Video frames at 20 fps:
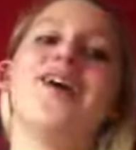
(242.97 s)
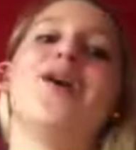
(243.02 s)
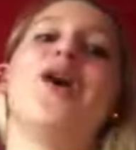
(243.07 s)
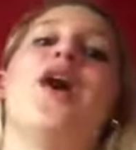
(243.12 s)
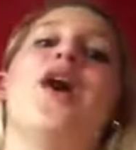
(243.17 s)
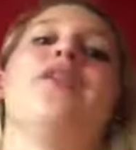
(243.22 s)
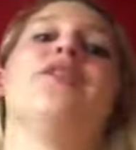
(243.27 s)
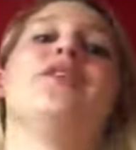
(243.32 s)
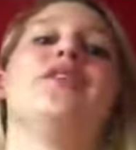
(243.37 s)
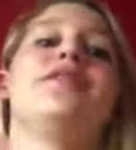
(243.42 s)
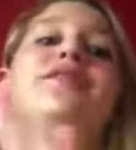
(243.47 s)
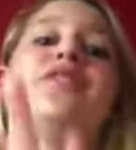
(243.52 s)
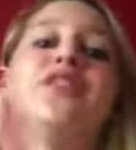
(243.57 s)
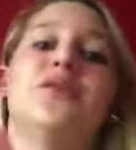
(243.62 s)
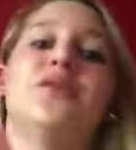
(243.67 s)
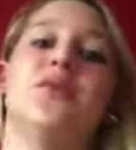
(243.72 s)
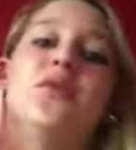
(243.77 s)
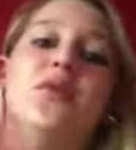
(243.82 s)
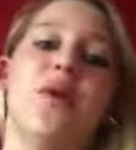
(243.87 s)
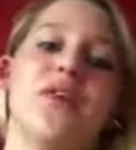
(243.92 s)
All of
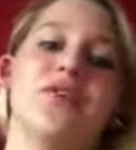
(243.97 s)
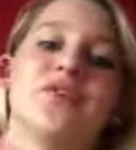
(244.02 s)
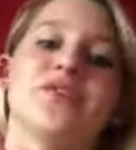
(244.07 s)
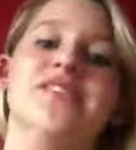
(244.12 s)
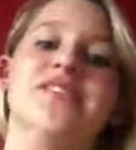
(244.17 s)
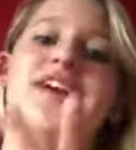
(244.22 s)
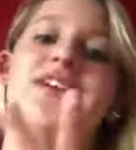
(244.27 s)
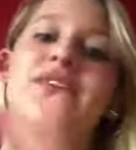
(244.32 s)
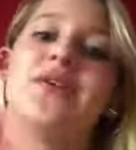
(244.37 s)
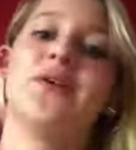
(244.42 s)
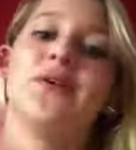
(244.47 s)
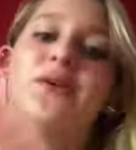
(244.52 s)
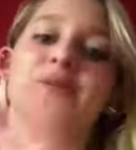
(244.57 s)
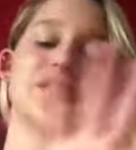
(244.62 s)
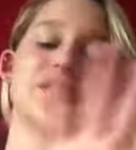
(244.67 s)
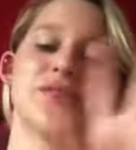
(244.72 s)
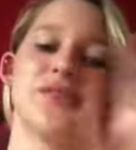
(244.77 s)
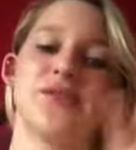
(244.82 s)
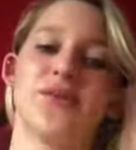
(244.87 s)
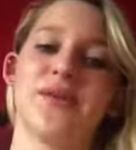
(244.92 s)
you who understand the whole
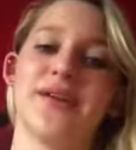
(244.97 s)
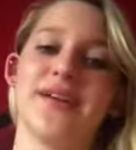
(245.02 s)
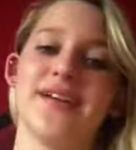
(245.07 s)
story